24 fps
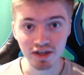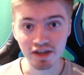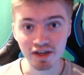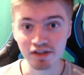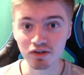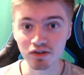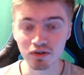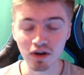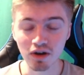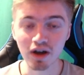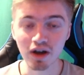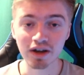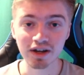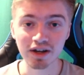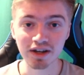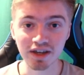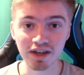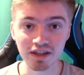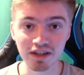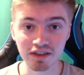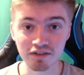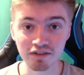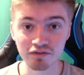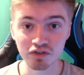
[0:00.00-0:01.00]
and you're not going to
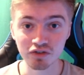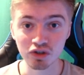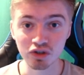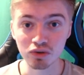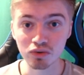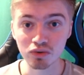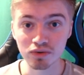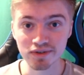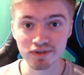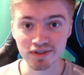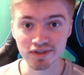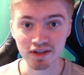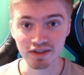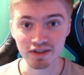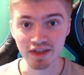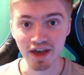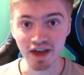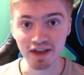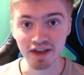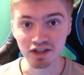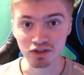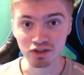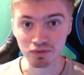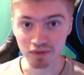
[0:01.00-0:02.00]
get the views
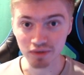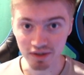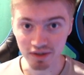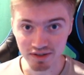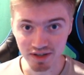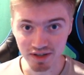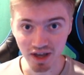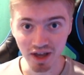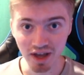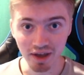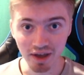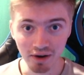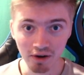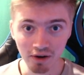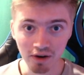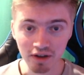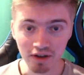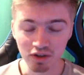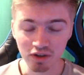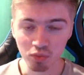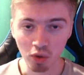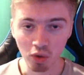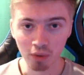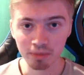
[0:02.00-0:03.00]
that you desire,
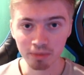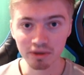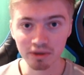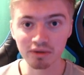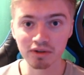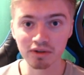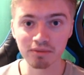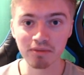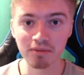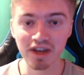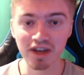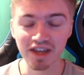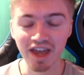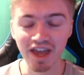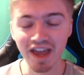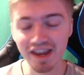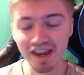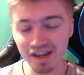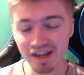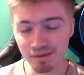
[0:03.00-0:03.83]
and you won't be able to make any